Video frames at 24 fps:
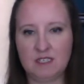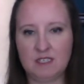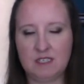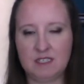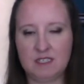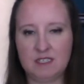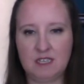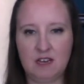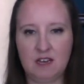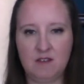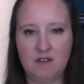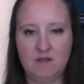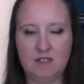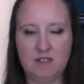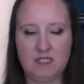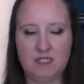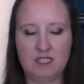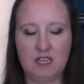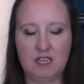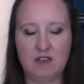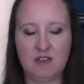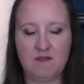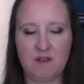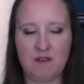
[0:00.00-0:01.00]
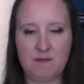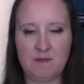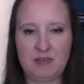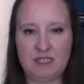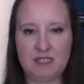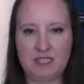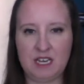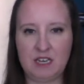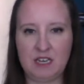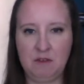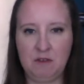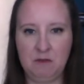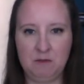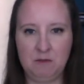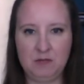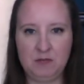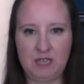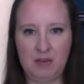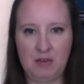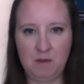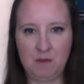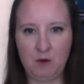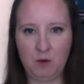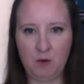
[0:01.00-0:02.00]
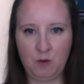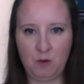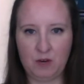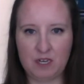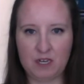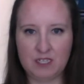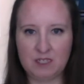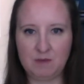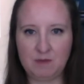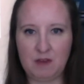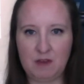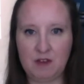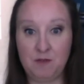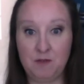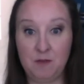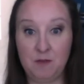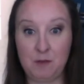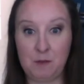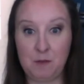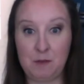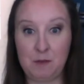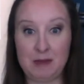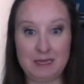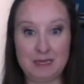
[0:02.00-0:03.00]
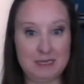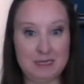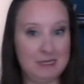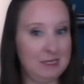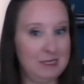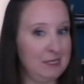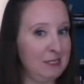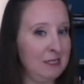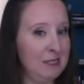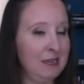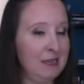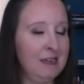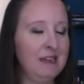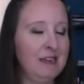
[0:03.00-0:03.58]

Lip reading: stuff instead of on my dining room table where it's been for months.